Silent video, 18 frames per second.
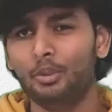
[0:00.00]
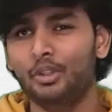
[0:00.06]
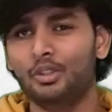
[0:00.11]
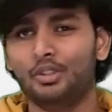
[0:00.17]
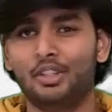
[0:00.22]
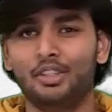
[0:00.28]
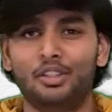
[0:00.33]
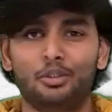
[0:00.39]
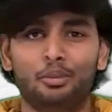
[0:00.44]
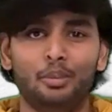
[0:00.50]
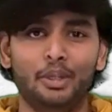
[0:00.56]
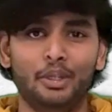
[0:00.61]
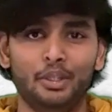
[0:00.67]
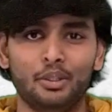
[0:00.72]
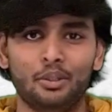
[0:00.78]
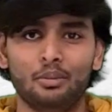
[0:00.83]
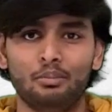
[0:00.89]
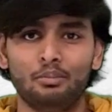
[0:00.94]
you enjoyed this
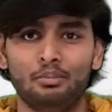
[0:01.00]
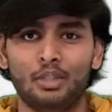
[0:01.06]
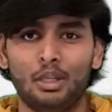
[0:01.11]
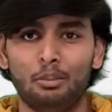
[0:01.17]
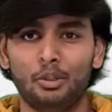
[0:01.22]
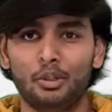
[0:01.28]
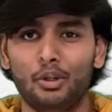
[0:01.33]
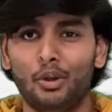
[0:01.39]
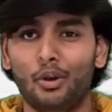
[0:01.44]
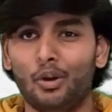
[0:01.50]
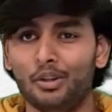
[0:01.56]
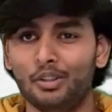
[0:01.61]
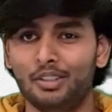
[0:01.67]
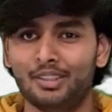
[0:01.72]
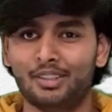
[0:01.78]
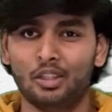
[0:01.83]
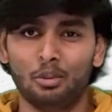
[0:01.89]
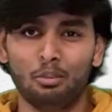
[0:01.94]
video about not
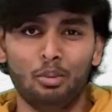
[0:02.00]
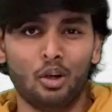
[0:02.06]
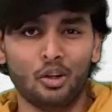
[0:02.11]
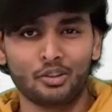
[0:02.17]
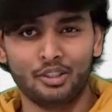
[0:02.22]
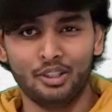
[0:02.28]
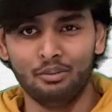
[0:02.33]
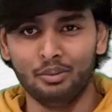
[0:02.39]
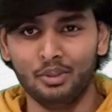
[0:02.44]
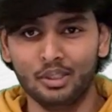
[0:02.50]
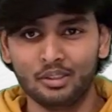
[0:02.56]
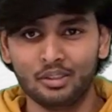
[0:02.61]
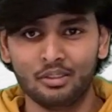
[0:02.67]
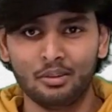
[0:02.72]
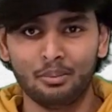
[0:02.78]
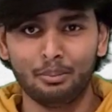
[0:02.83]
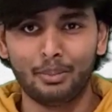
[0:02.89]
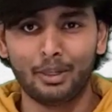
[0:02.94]
just how blockchain works,
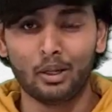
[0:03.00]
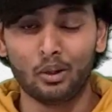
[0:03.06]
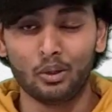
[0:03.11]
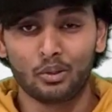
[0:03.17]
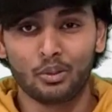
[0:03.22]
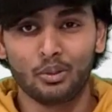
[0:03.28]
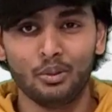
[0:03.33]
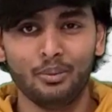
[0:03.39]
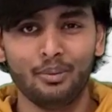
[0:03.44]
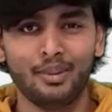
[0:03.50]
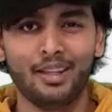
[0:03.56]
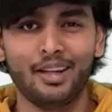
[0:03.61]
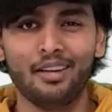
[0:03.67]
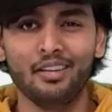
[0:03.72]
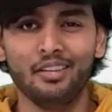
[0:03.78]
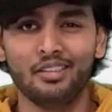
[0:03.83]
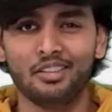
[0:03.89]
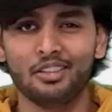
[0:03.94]
but also the
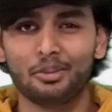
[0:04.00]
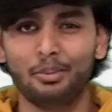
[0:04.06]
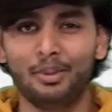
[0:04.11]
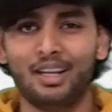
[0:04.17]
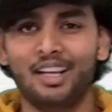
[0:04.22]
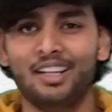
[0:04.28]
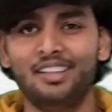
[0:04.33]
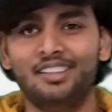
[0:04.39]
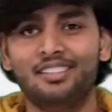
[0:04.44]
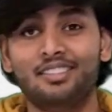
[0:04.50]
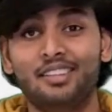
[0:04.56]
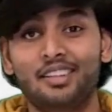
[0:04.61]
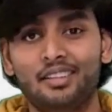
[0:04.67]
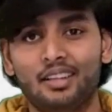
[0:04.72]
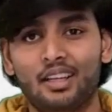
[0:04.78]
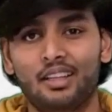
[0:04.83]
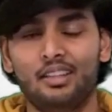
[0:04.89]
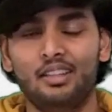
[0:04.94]
reasons behind its
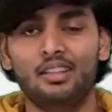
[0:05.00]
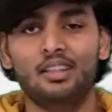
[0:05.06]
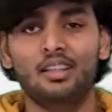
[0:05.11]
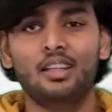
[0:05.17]
design.